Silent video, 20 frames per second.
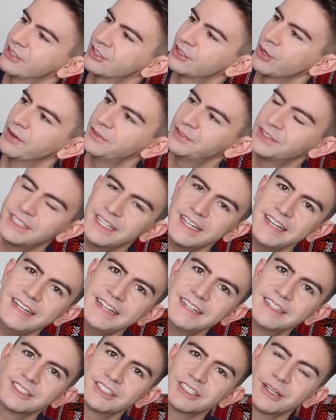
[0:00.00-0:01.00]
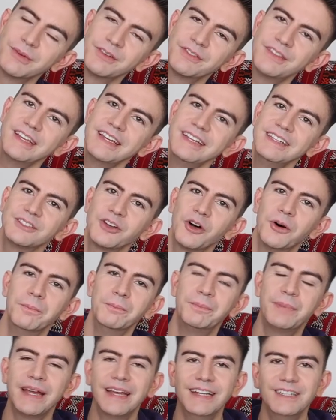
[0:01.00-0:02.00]
So I've seen some of these
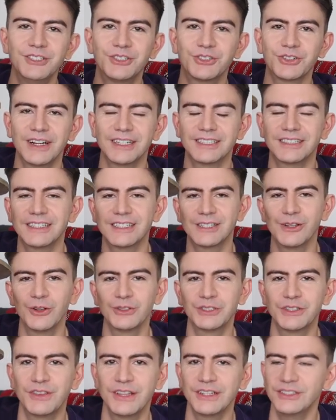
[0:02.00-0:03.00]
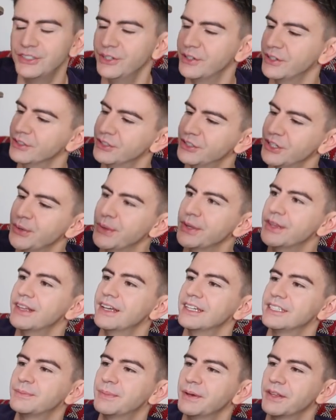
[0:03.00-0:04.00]
on Pinterest. There's lots of things you can do with
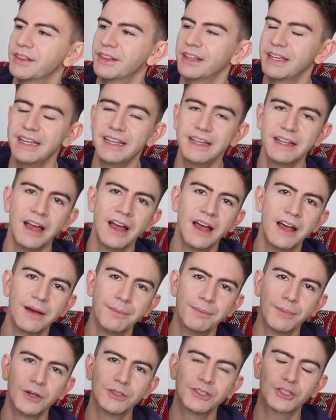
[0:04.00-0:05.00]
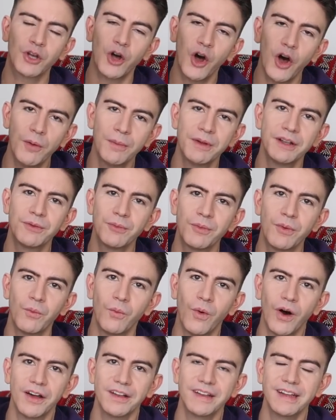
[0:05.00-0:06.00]
this, but the most common
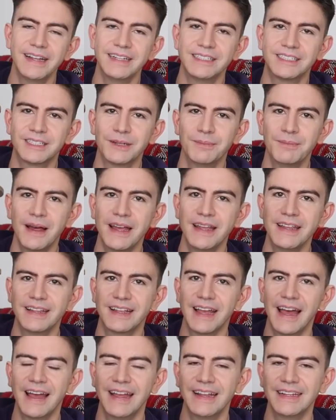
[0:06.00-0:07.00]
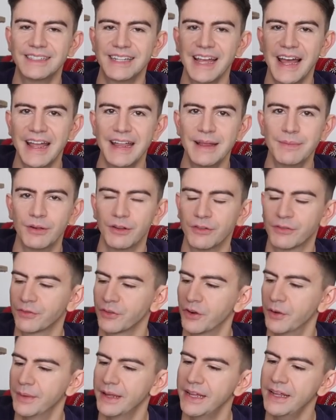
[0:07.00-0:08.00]
one is to make a table
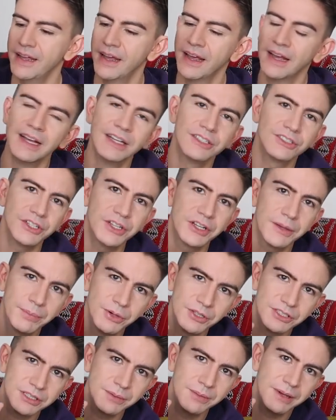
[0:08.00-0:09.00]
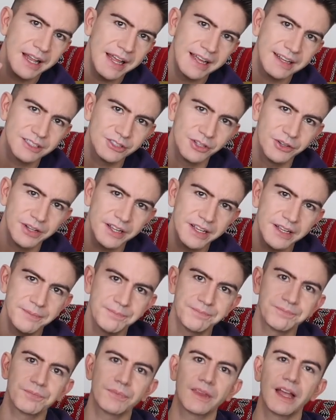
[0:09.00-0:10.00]
from it. So you can put some legs on
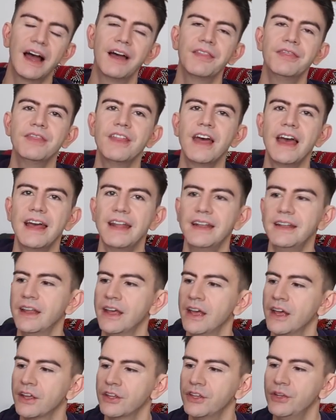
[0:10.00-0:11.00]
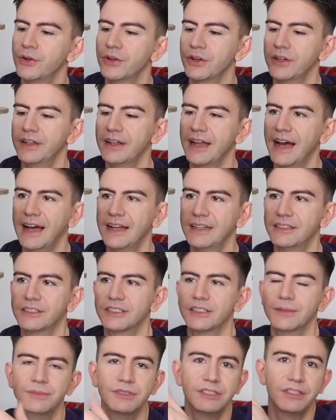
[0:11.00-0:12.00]
it, and then you can add
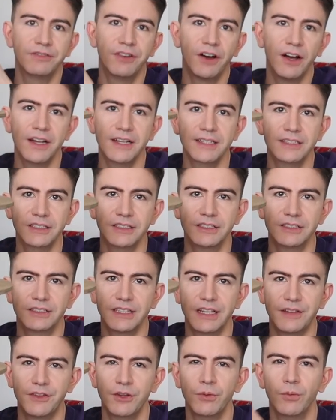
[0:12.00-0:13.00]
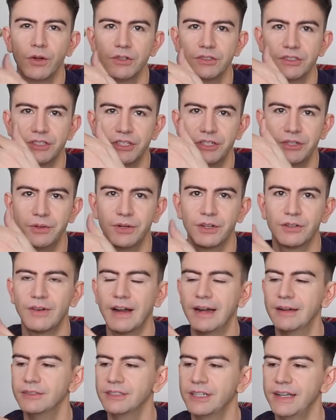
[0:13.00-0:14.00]
some dividers if you want to
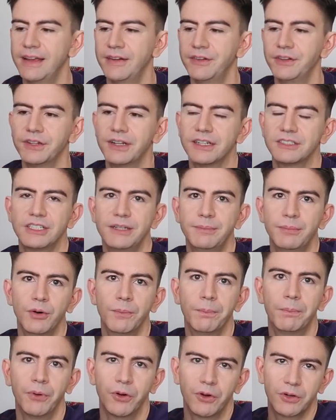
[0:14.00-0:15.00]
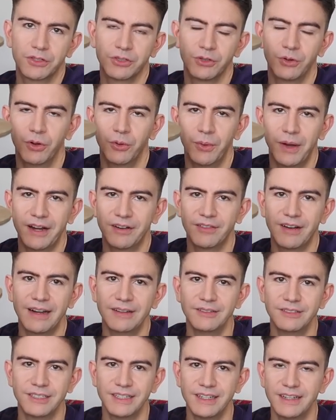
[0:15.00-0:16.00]
around here. And you can actually put books all the way
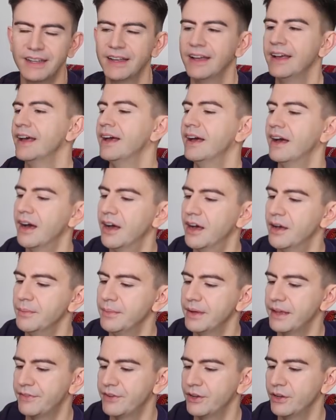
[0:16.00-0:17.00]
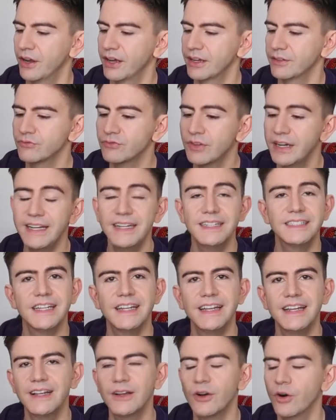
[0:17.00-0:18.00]
around it if you like
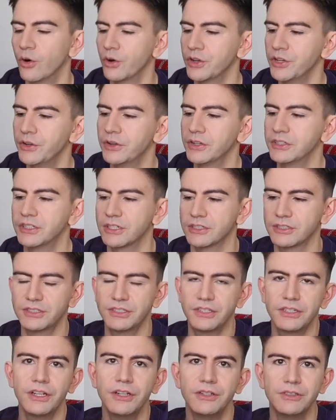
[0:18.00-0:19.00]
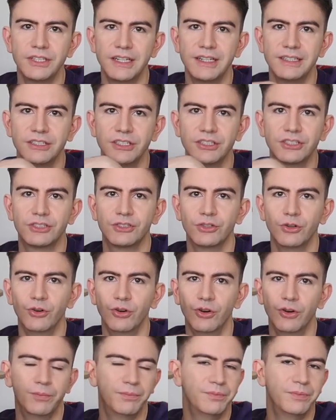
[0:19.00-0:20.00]
reading, or you could just use it to
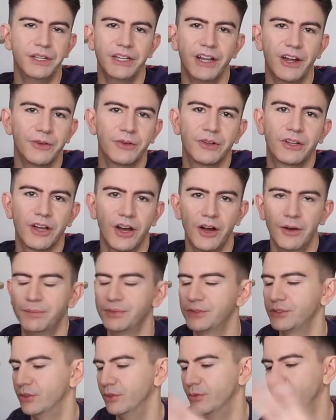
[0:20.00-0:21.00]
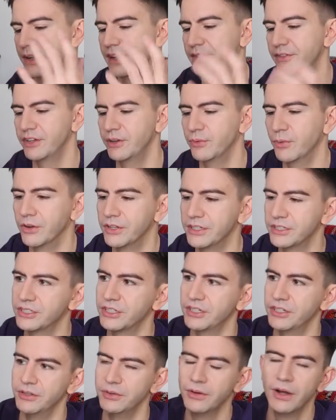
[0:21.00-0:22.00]
store, you know, cups or whatever you wanted
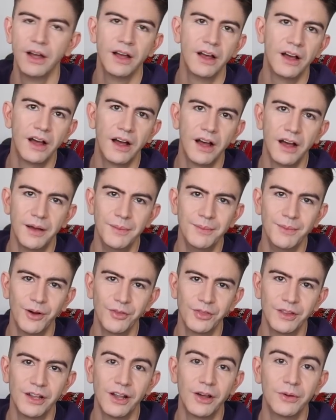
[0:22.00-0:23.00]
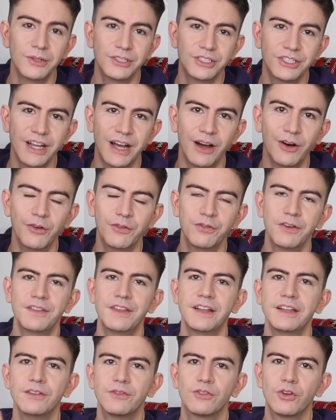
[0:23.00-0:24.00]
to on the lower shelf, and
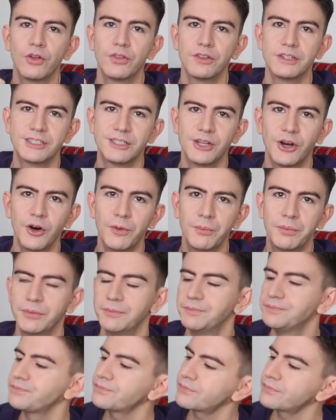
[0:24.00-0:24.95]
then you've got the top